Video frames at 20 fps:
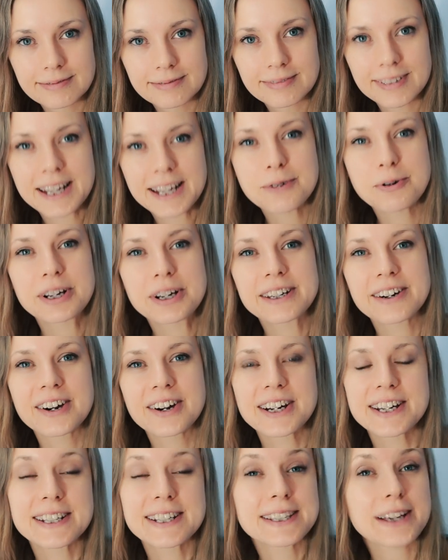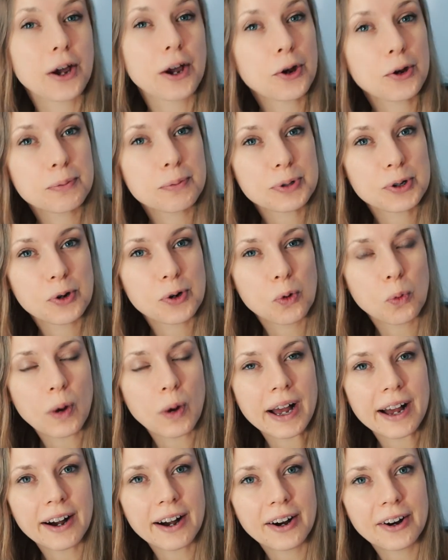Anyway guys, I hope you're
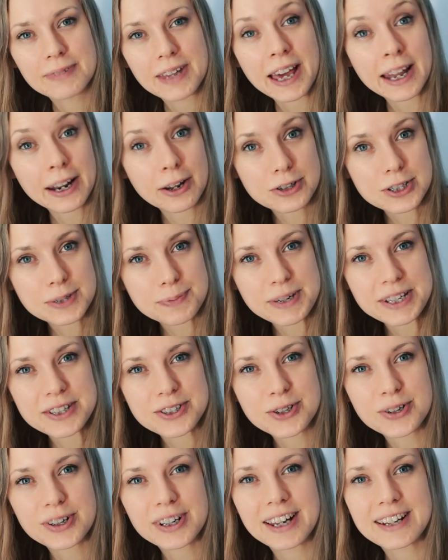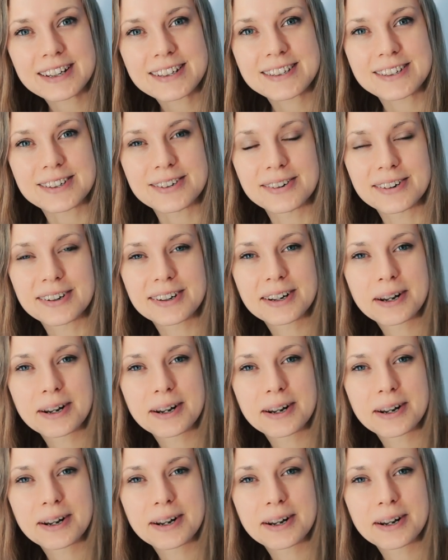well and I'll speak to you again soon.